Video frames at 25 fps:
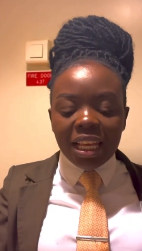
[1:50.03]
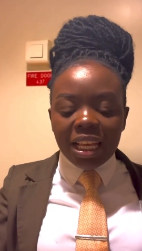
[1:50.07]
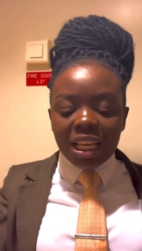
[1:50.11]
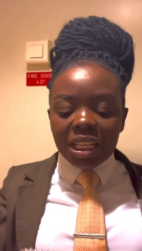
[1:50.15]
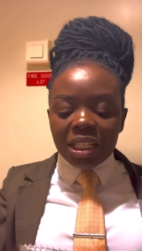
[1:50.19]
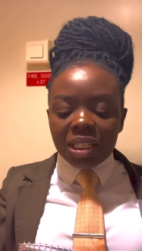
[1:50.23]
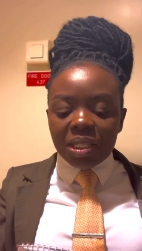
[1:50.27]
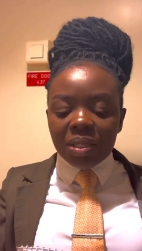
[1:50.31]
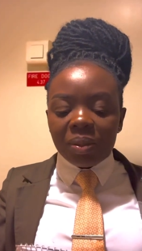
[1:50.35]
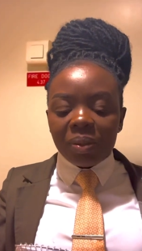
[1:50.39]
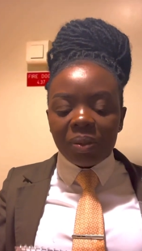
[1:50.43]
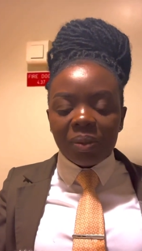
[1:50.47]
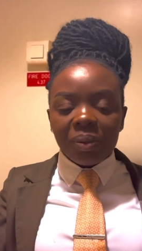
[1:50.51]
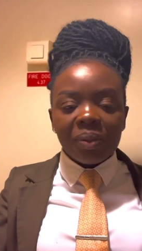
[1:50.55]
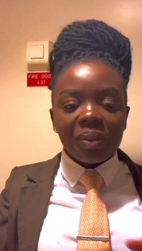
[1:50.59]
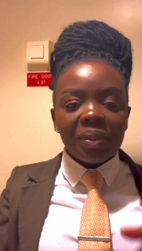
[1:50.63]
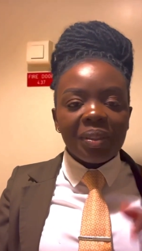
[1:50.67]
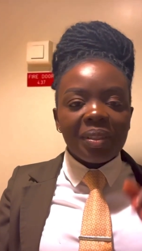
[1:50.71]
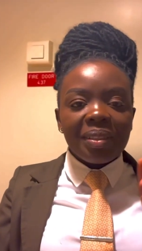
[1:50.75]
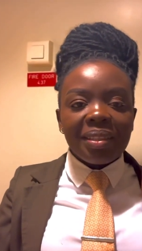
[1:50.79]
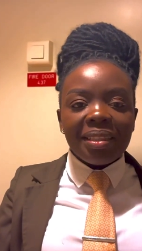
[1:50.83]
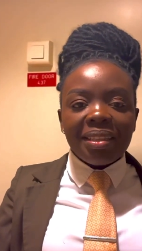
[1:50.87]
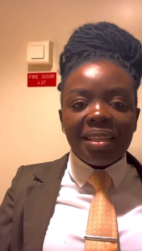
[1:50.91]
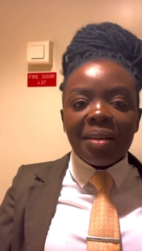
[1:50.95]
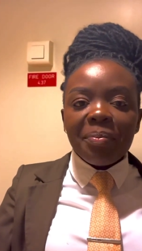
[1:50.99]
So
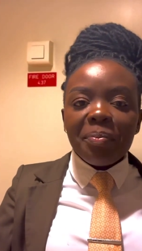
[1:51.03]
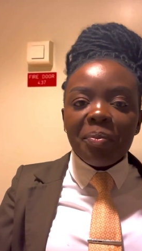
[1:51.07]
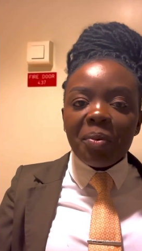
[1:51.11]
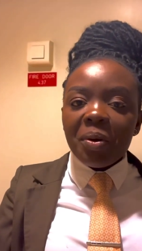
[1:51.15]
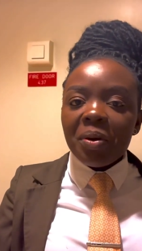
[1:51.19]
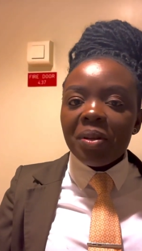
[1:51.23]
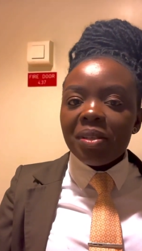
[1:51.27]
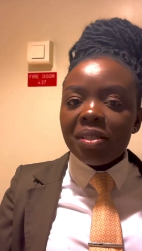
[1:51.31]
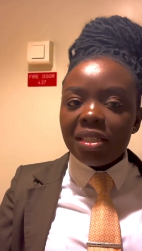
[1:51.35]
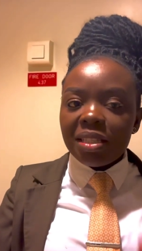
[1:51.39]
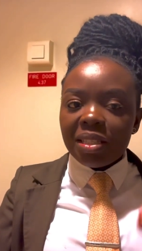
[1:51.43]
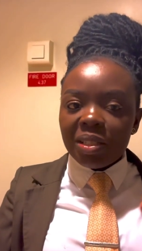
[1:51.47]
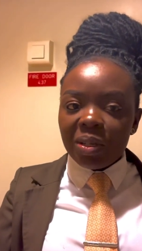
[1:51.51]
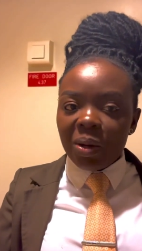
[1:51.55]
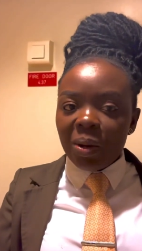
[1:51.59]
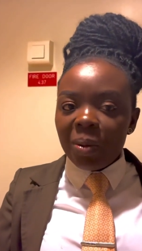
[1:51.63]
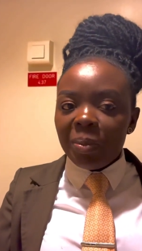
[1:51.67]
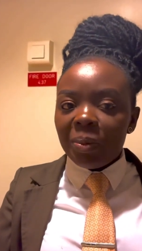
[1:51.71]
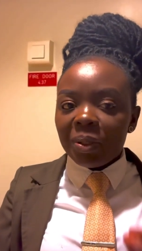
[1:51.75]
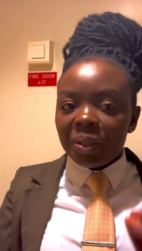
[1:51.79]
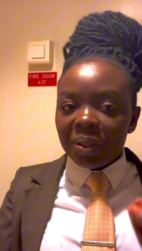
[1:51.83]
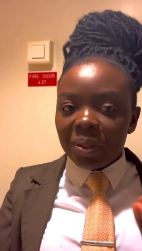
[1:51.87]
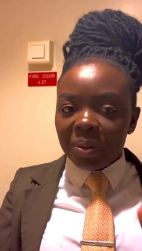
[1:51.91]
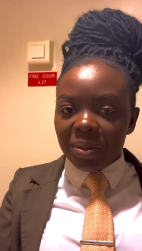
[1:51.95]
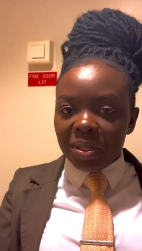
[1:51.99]
the most
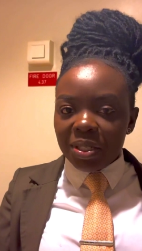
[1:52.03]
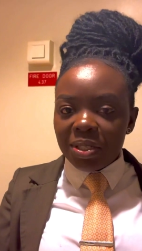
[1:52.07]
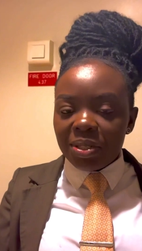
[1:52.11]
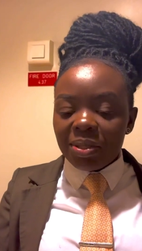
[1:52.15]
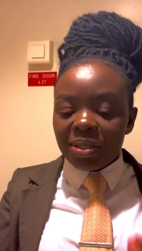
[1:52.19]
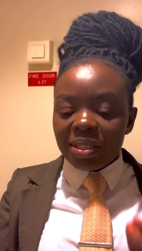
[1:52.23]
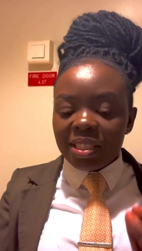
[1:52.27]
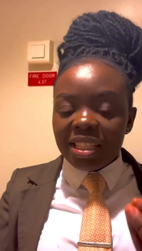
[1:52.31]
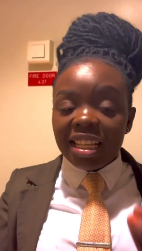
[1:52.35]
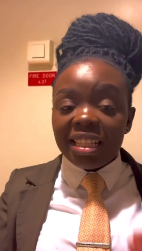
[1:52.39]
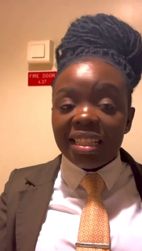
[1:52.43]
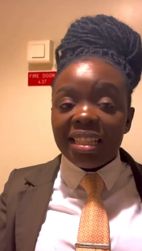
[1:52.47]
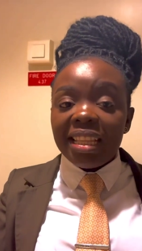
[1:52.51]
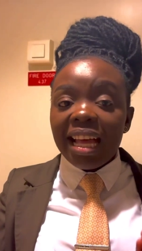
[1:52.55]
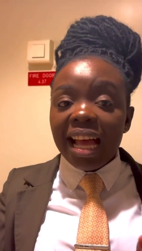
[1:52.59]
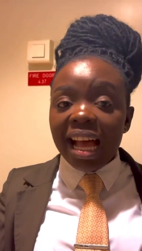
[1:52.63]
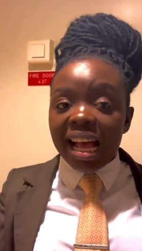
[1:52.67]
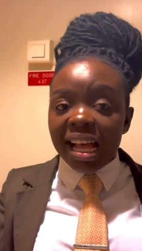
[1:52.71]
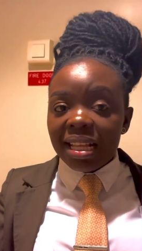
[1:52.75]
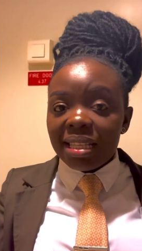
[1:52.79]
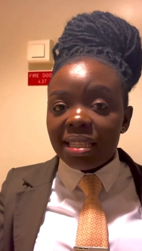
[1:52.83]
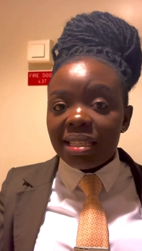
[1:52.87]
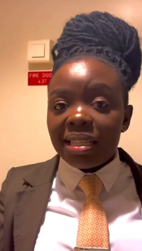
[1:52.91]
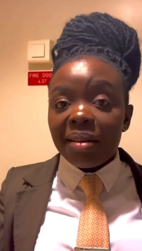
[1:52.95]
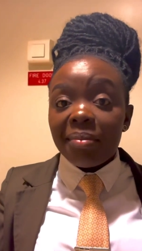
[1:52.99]
common questions that they
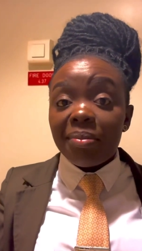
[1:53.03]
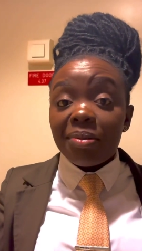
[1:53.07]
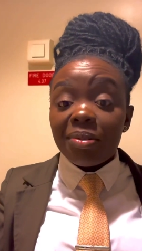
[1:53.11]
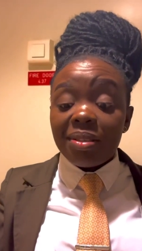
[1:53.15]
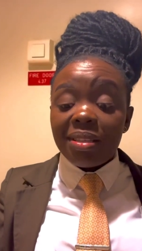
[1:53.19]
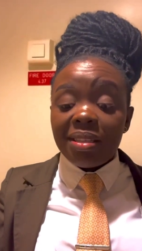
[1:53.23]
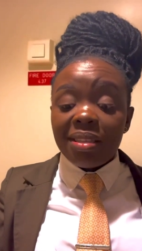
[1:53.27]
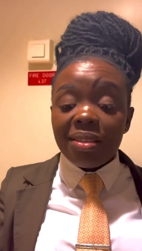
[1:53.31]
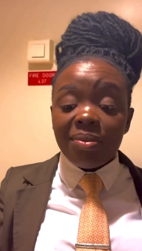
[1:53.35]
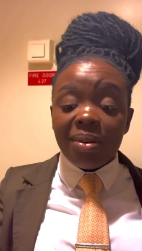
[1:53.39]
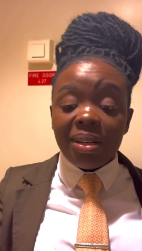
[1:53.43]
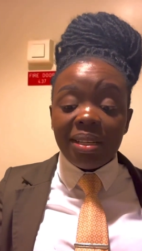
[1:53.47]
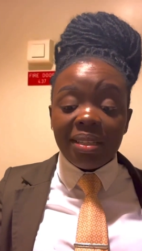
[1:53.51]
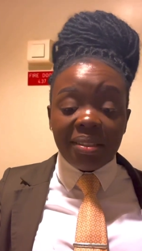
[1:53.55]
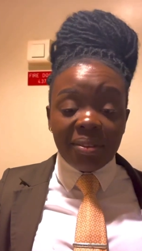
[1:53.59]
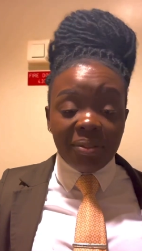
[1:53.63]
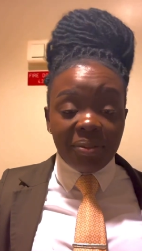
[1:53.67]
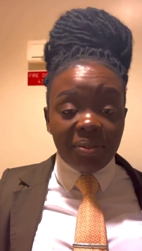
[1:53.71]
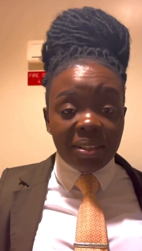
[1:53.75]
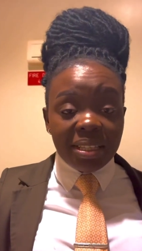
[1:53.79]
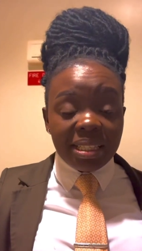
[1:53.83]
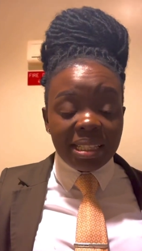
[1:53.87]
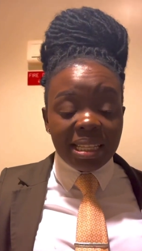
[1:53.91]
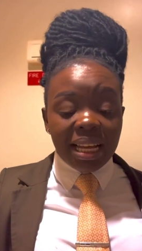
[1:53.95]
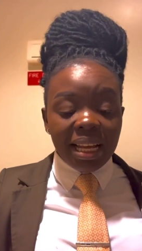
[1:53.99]
ask about C1D
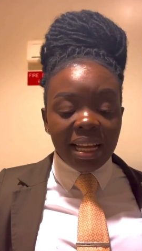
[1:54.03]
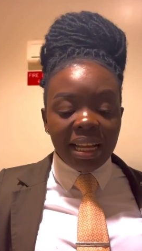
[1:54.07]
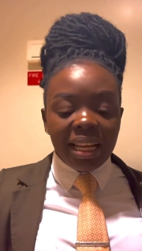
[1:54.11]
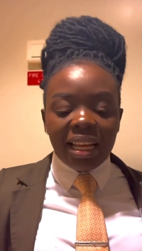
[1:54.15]
visa.